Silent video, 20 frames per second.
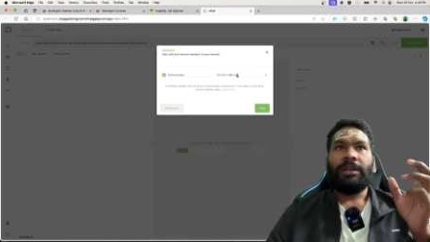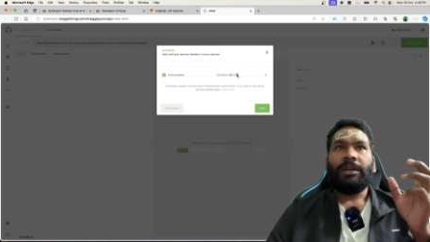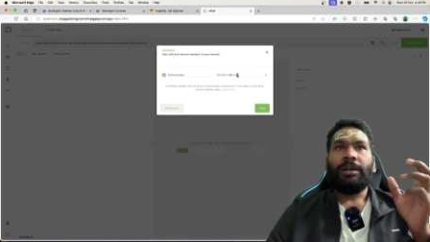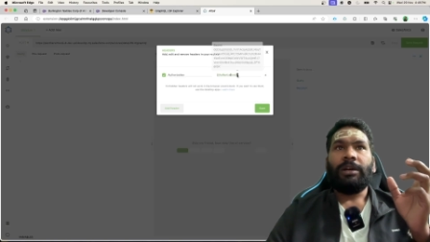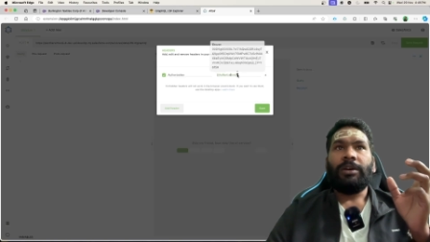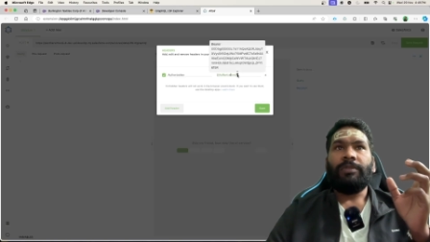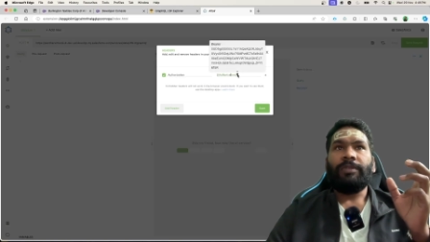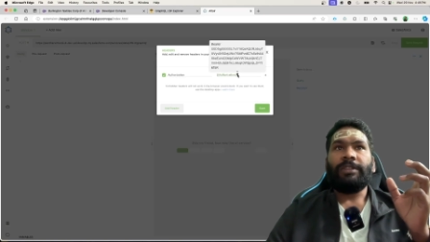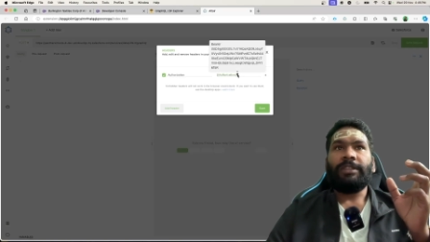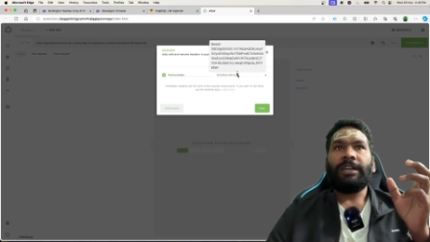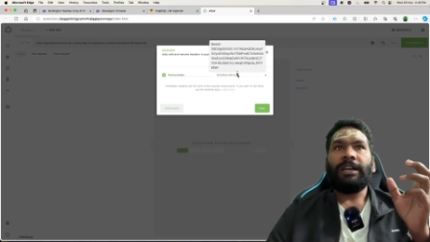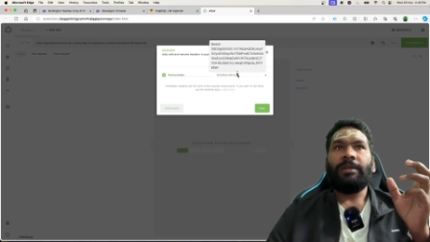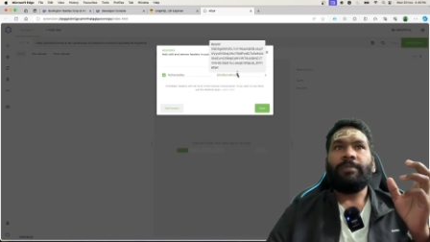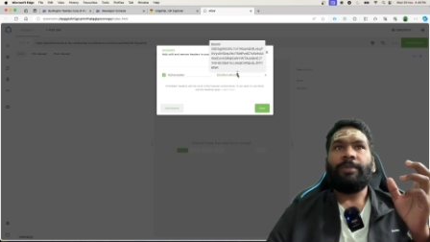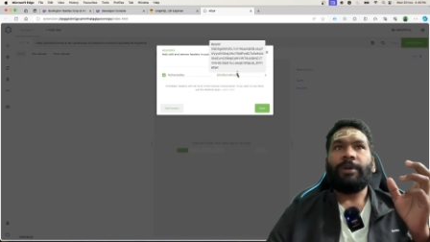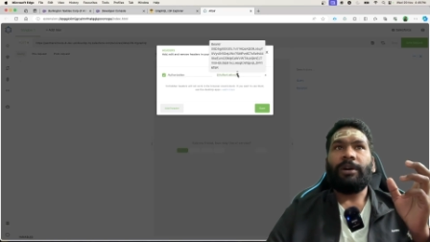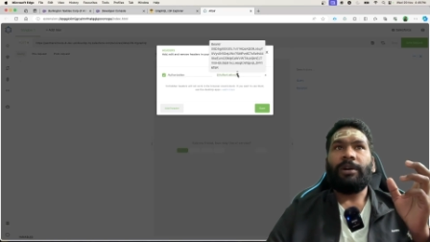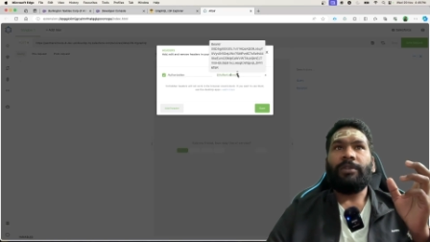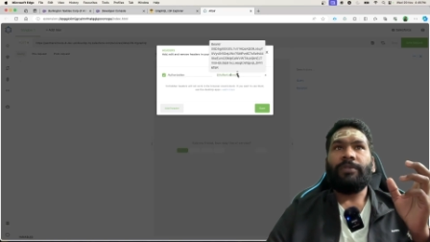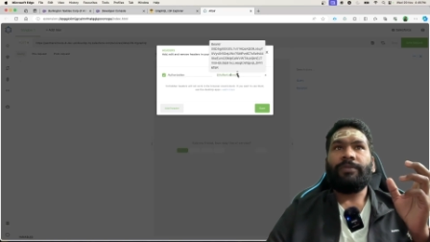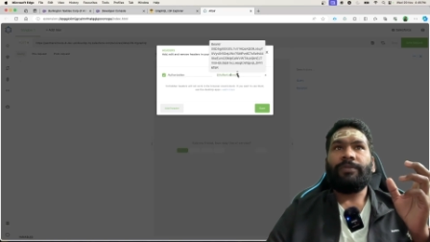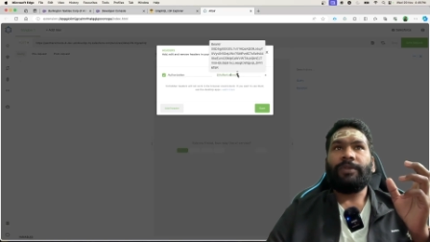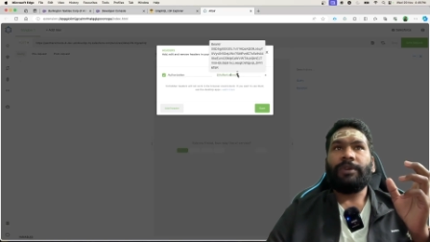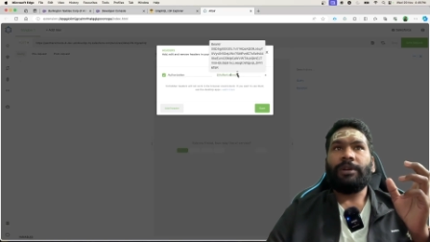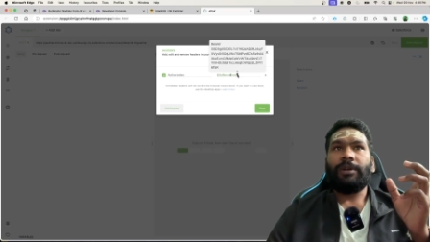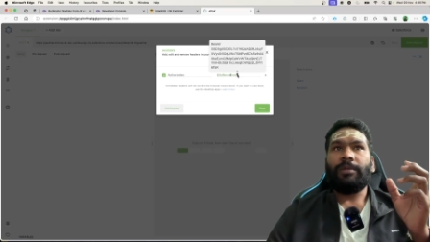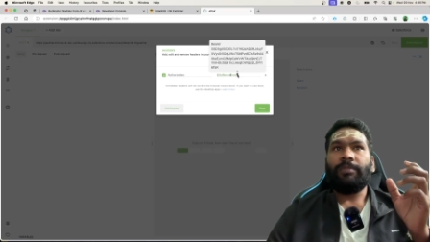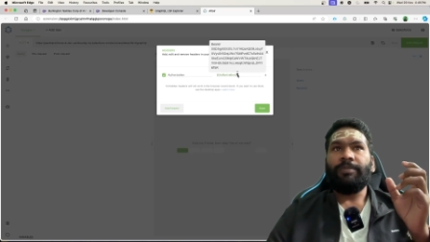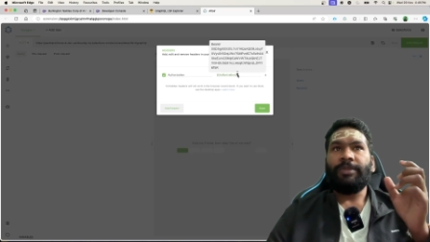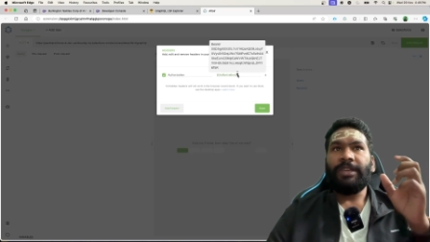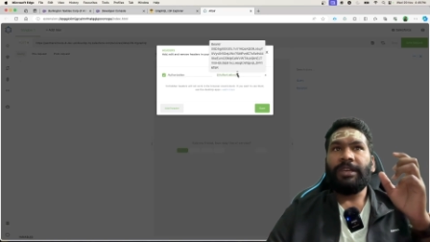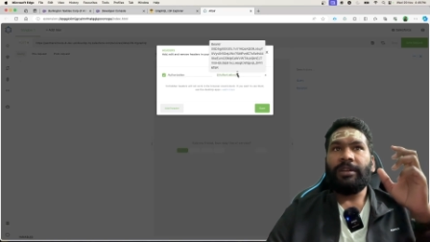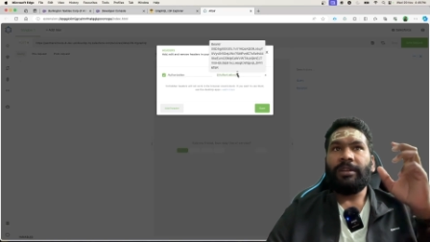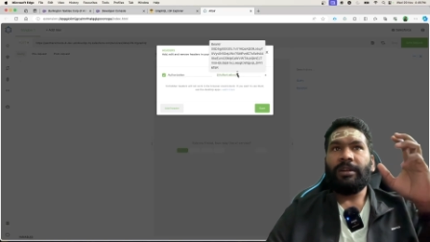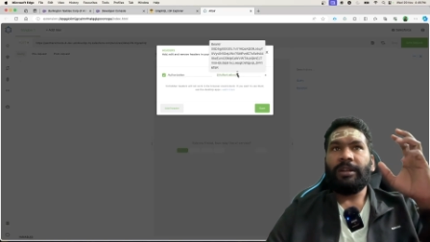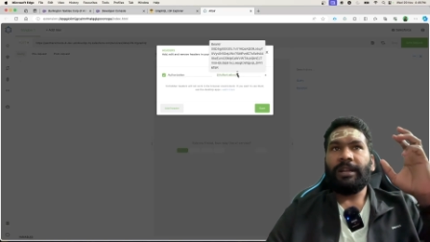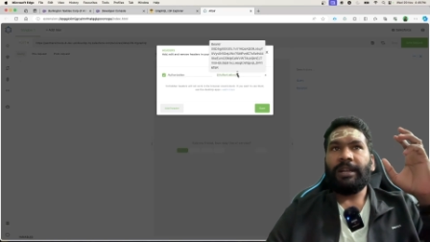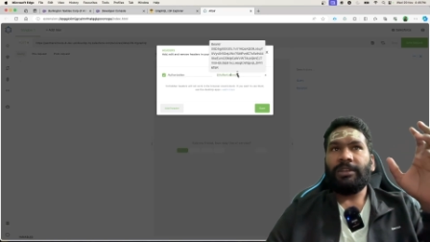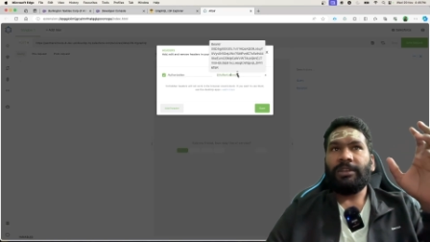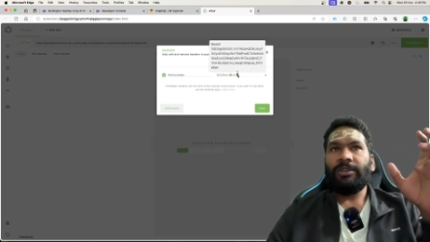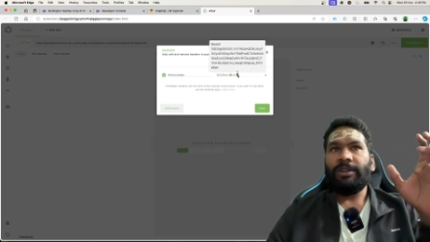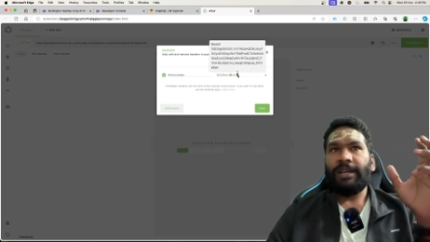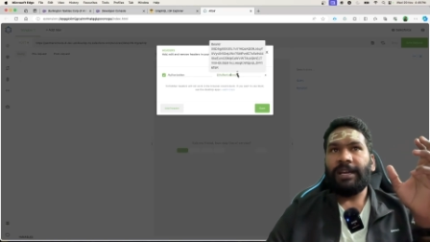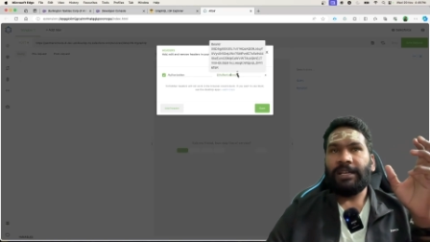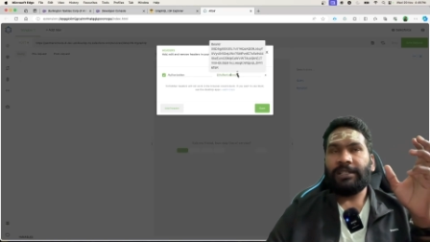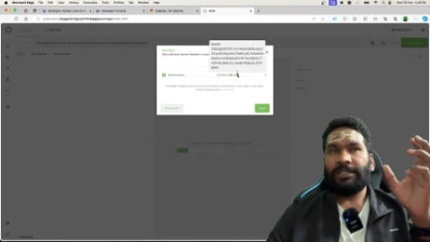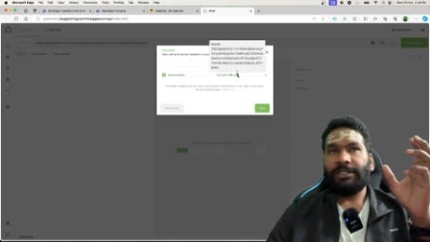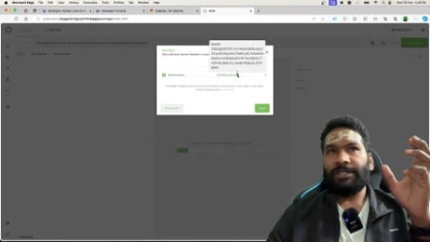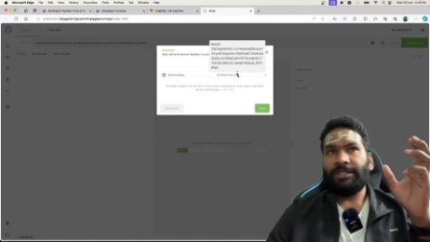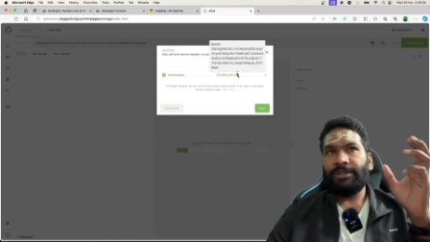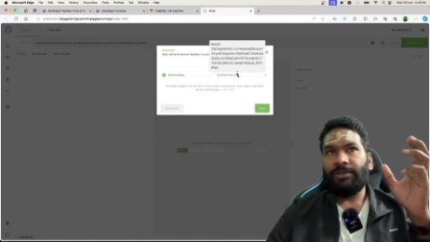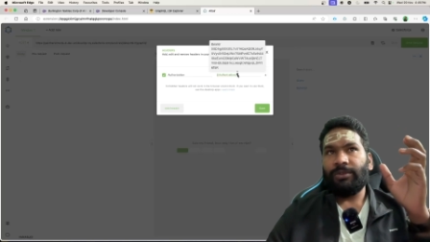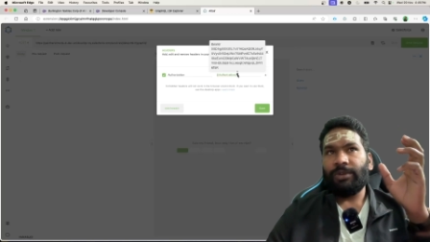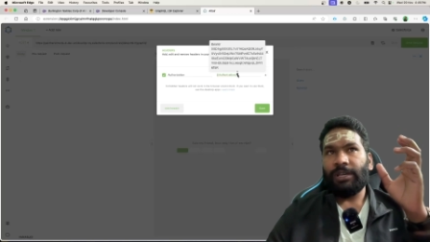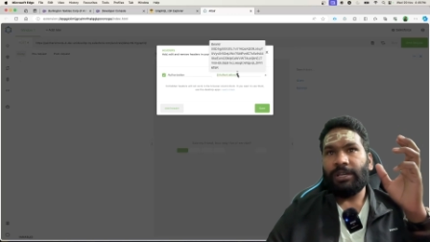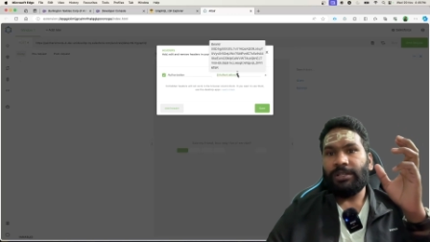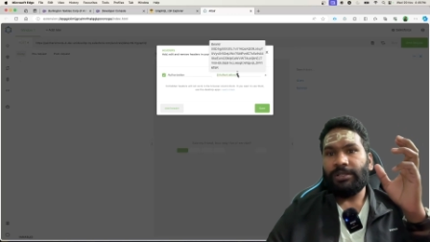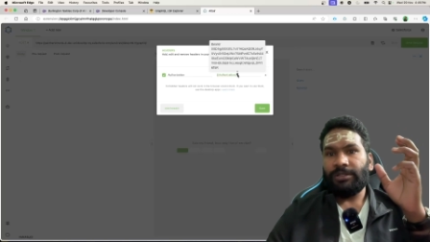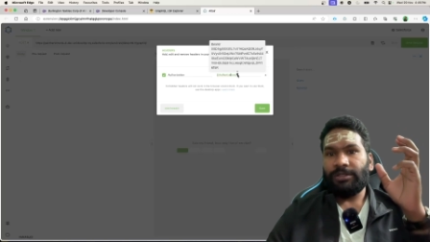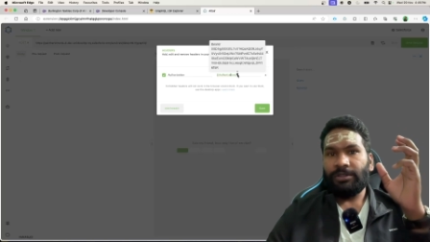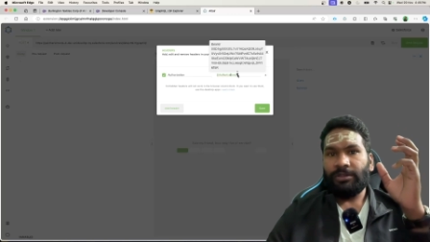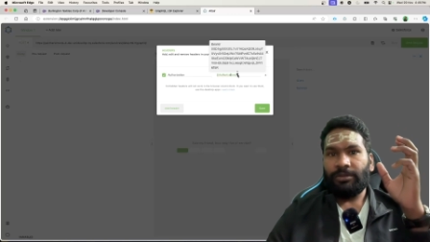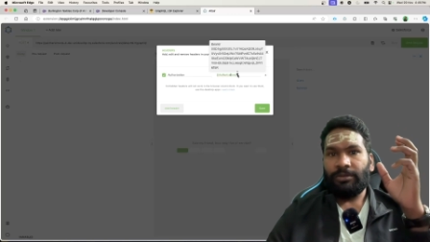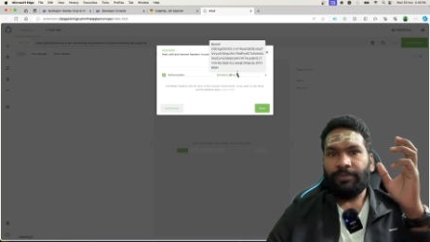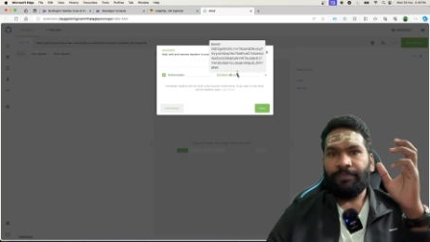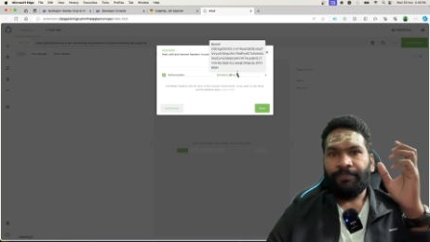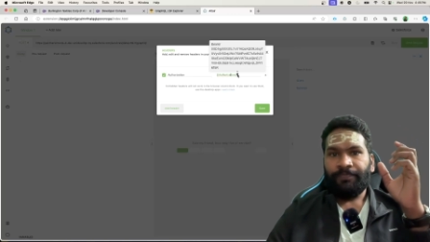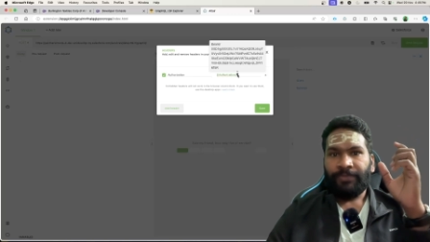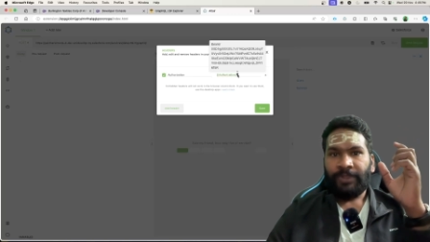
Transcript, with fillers: uh, with the help of uh, bearer and your access token so